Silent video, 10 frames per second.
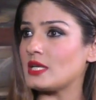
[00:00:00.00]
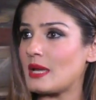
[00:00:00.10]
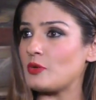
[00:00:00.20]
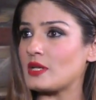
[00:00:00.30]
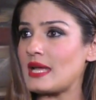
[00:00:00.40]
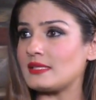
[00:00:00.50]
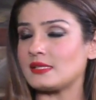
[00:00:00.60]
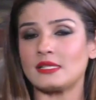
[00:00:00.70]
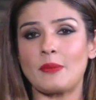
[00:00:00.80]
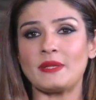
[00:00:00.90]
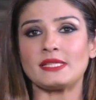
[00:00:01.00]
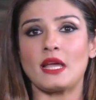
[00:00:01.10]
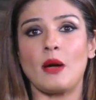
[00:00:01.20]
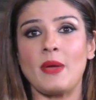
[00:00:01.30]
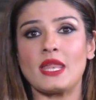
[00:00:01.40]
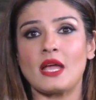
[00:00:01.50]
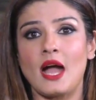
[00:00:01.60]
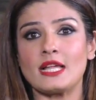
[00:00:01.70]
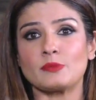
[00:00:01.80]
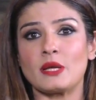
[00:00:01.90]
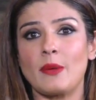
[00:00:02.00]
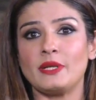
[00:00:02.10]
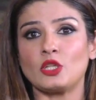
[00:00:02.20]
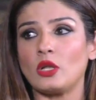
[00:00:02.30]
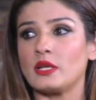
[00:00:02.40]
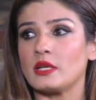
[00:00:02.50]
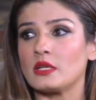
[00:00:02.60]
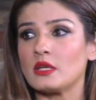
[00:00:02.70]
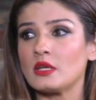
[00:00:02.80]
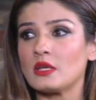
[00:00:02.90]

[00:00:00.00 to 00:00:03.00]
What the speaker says: a Democrat sit up and say America has become intolerant